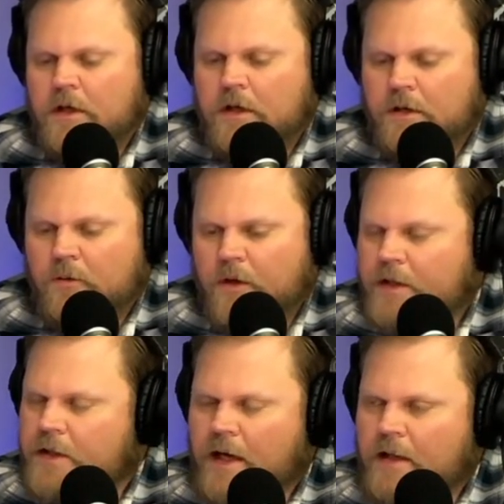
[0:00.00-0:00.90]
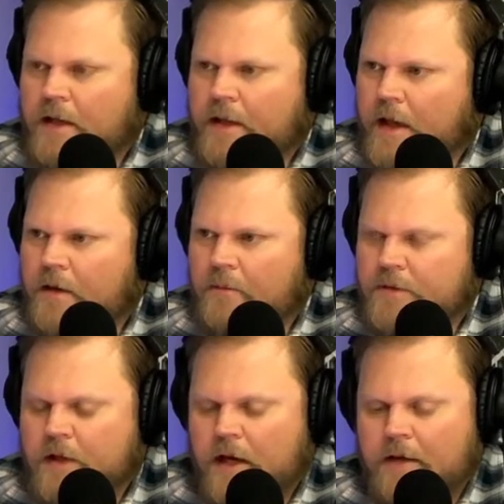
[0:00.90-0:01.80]
we're going to die like the animals
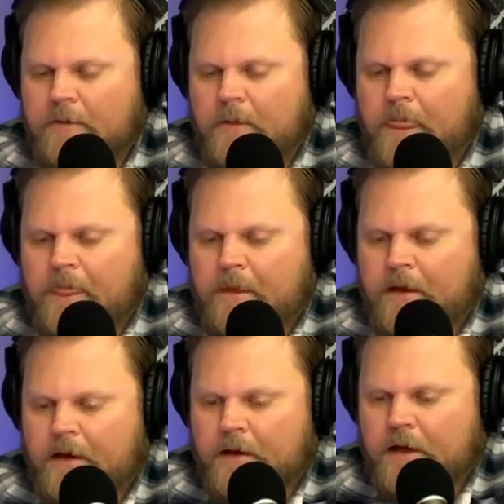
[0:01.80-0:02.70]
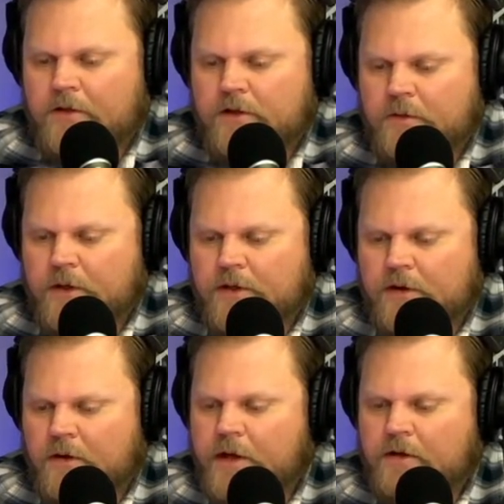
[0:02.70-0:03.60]
die. Mm. Uh, God's showing us
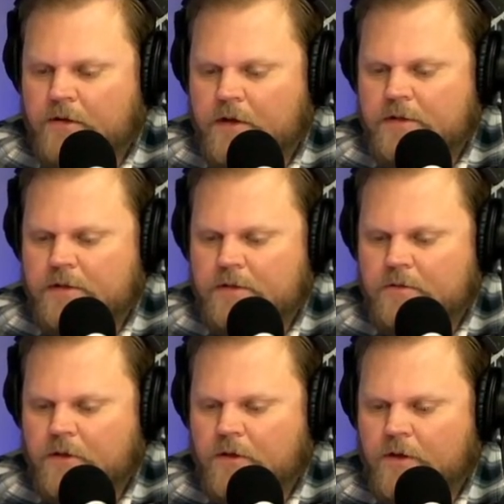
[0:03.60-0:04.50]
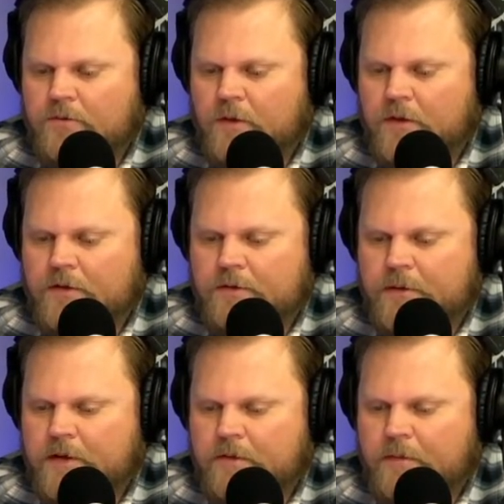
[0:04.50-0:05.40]
our ignorance. Who knows whether the
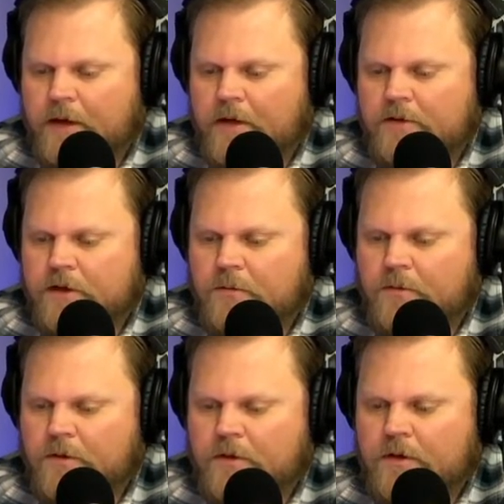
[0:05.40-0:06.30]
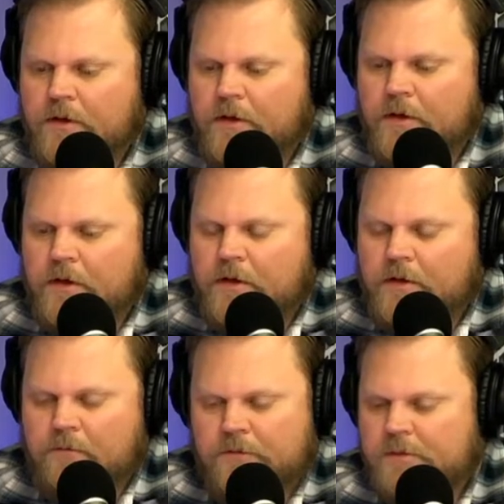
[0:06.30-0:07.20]
spirit of a man goes upward
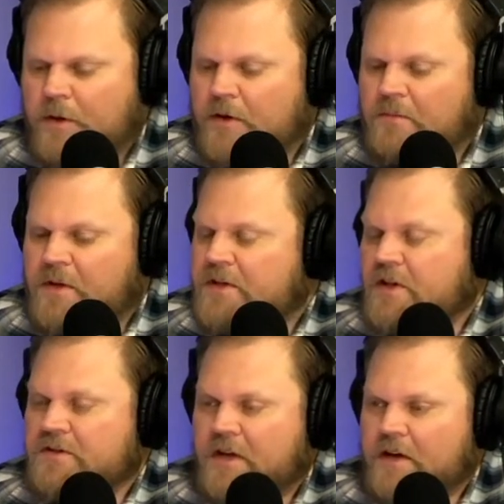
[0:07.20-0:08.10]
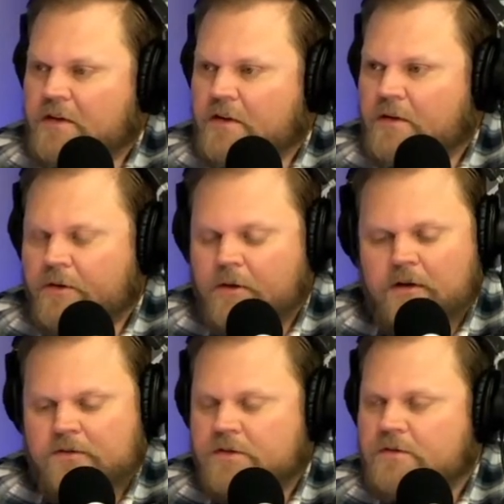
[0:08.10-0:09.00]
spirit of the beast goes down to the earth. Who
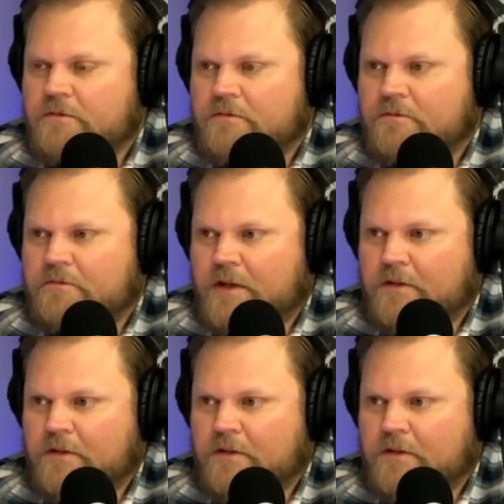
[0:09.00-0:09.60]
knows? Like